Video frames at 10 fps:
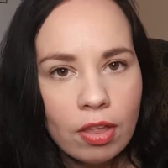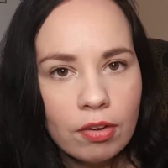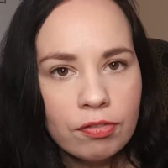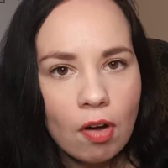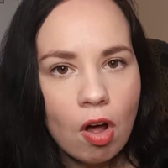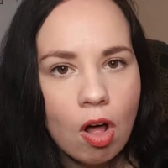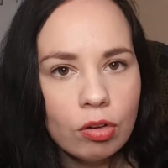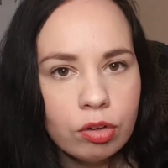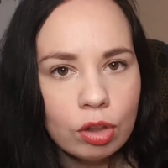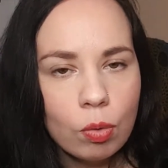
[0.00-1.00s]
they fall
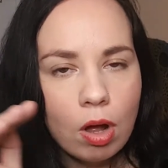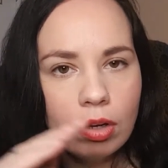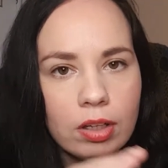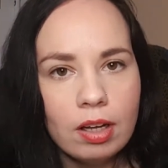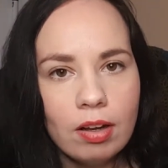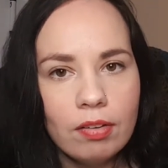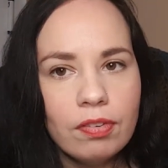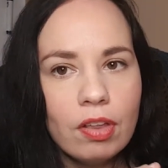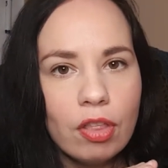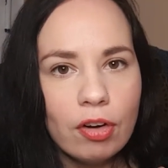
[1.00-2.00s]
to the quality of
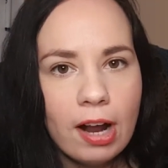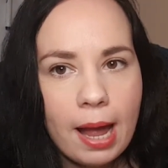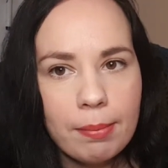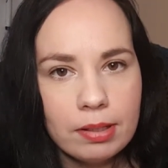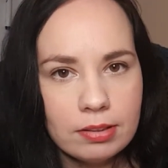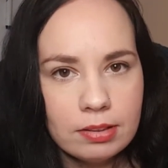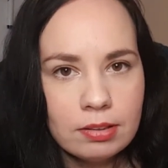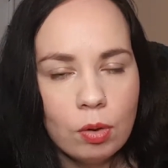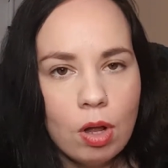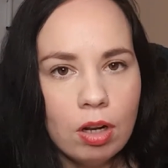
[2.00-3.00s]
their habits,
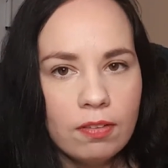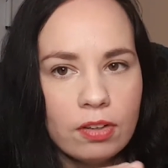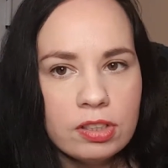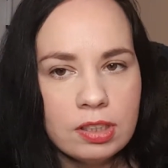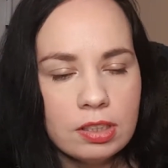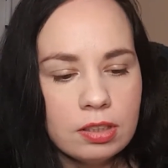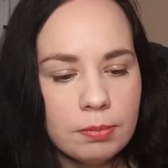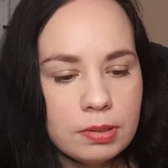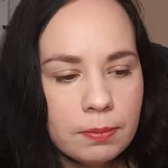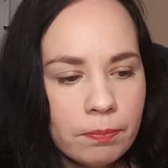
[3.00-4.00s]
the quality of their
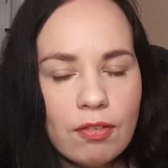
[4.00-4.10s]
systems.